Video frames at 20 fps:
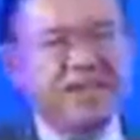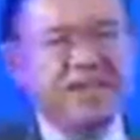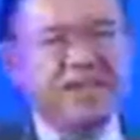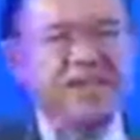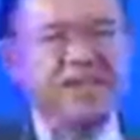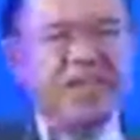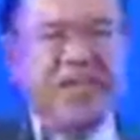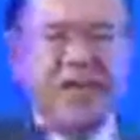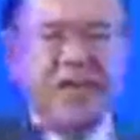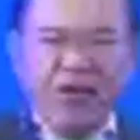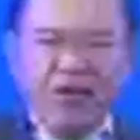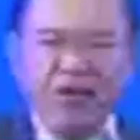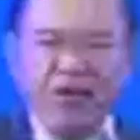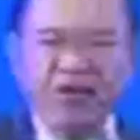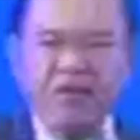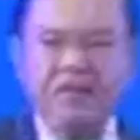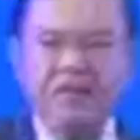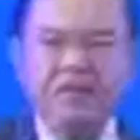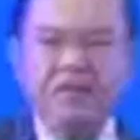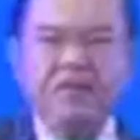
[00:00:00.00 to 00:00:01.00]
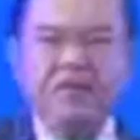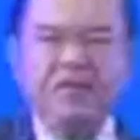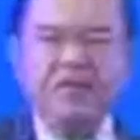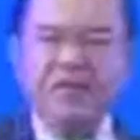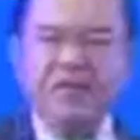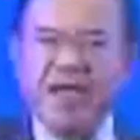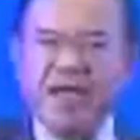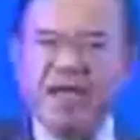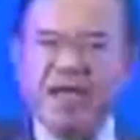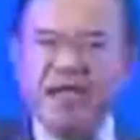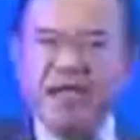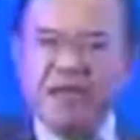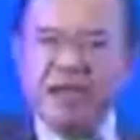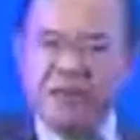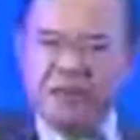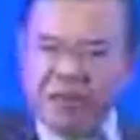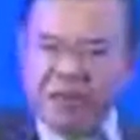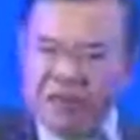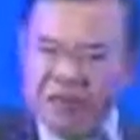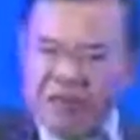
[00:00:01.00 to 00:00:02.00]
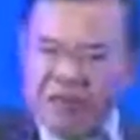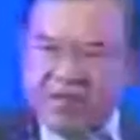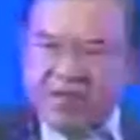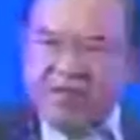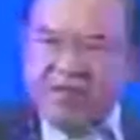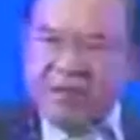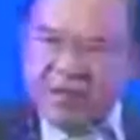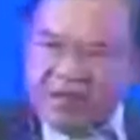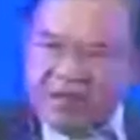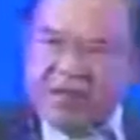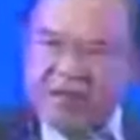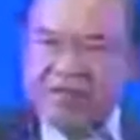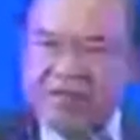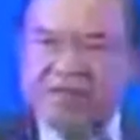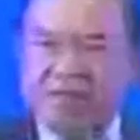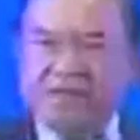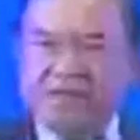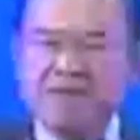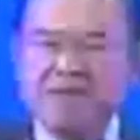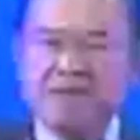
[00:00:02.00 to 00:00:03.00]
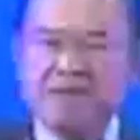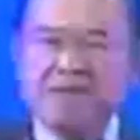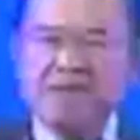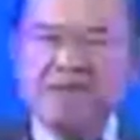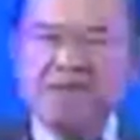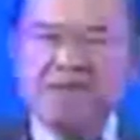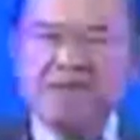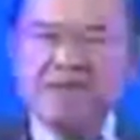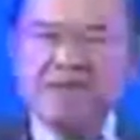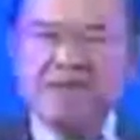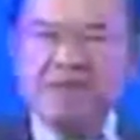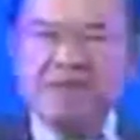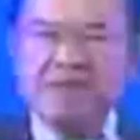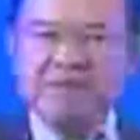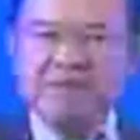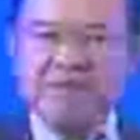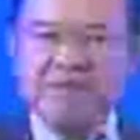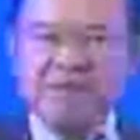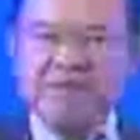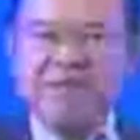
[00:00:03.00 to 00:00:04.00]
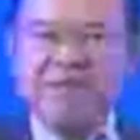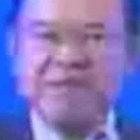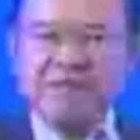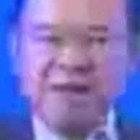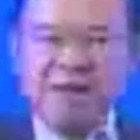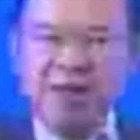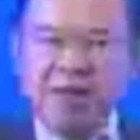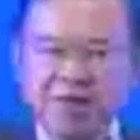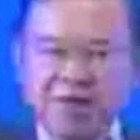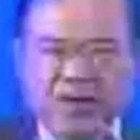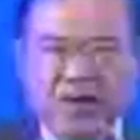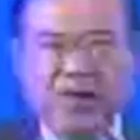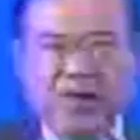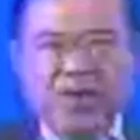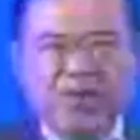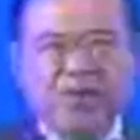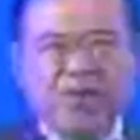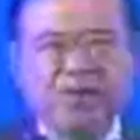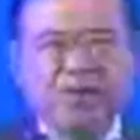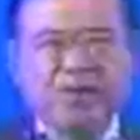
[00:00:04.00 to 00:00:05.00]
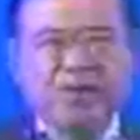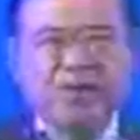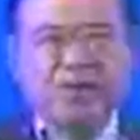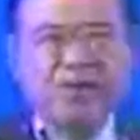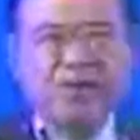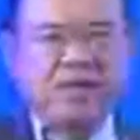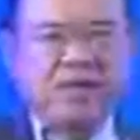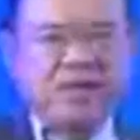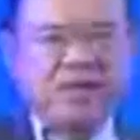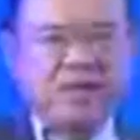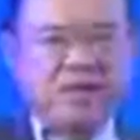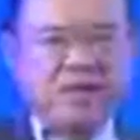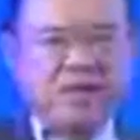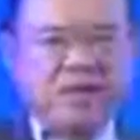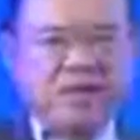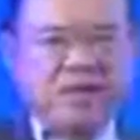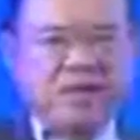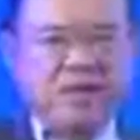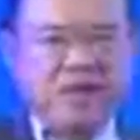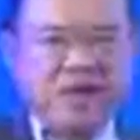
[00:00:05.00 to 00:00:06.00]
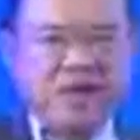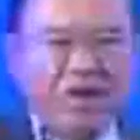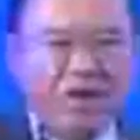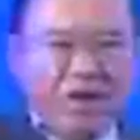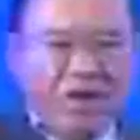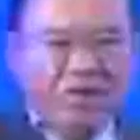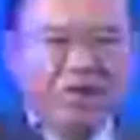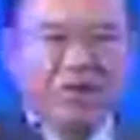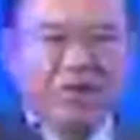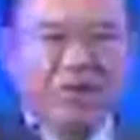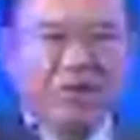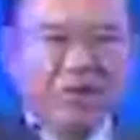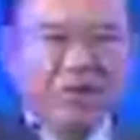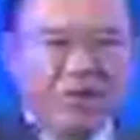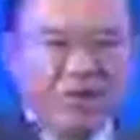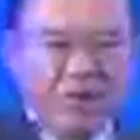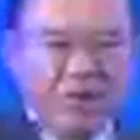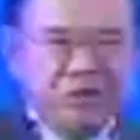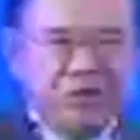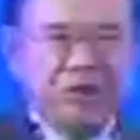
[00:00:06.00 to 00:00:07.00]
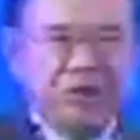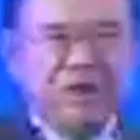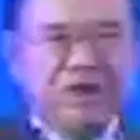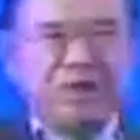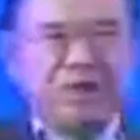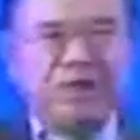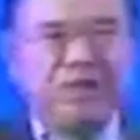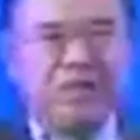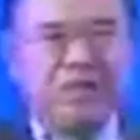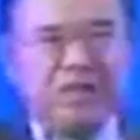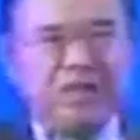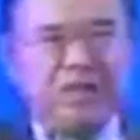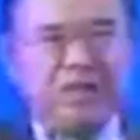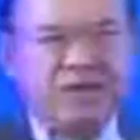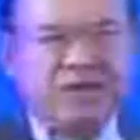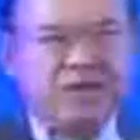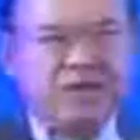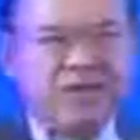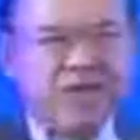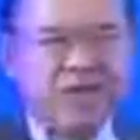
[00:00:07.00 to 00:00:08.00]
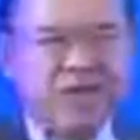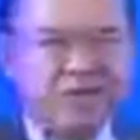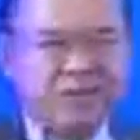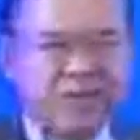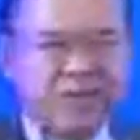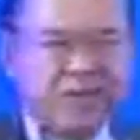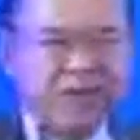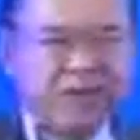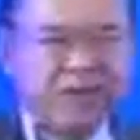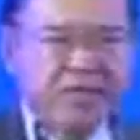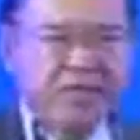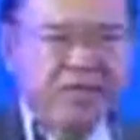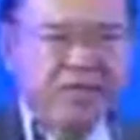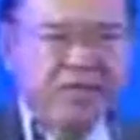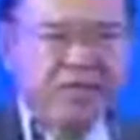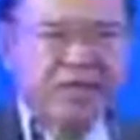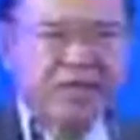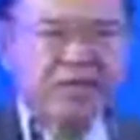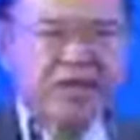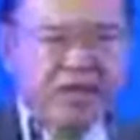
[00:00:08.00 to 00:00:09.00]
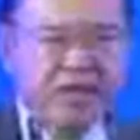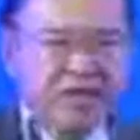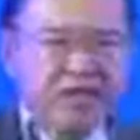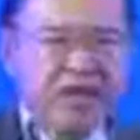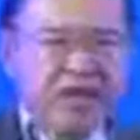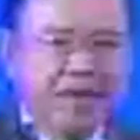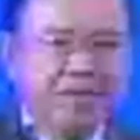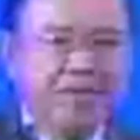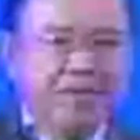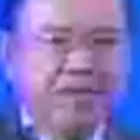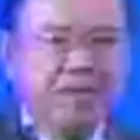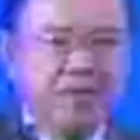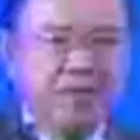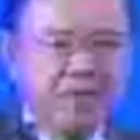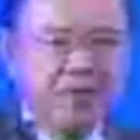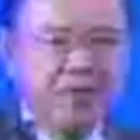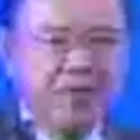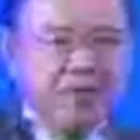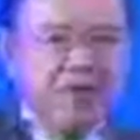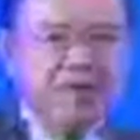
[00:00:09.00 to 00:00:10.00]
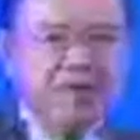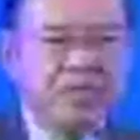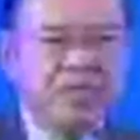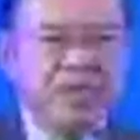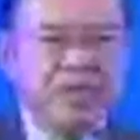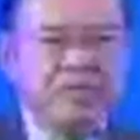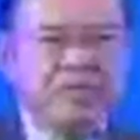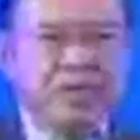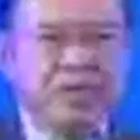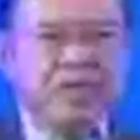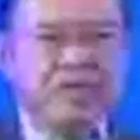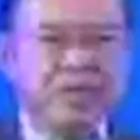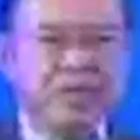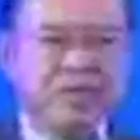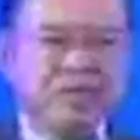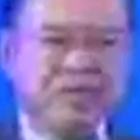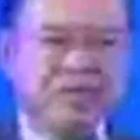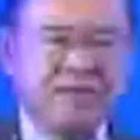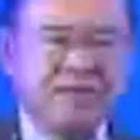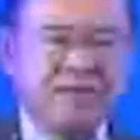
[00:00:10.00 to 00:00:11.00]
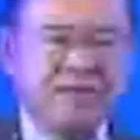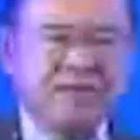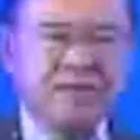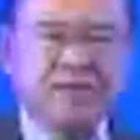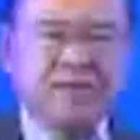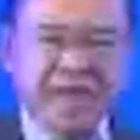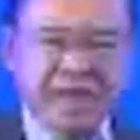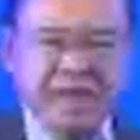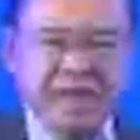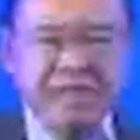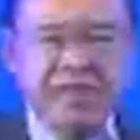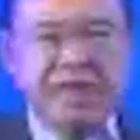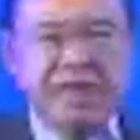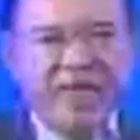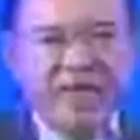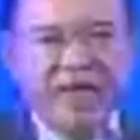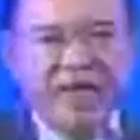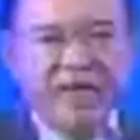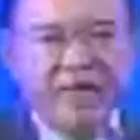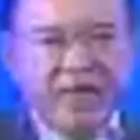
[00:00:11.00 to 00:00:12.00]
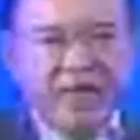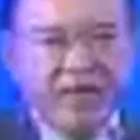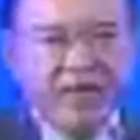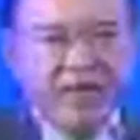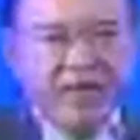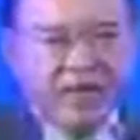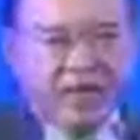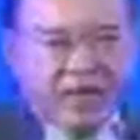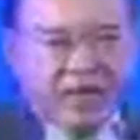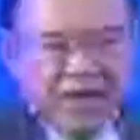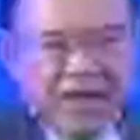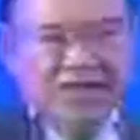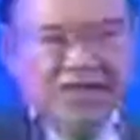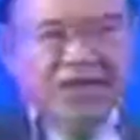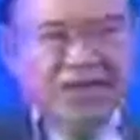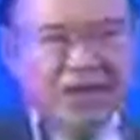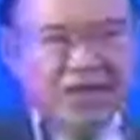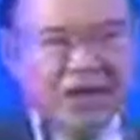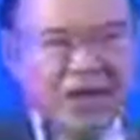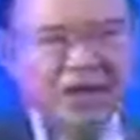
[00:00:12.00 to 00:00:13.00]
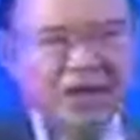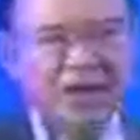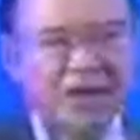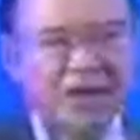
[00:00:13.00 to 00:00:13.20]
their own trade liberalization measures. Because as we all know, the largest contribution on trade liberalization does come from autonomous liberalization done by their each own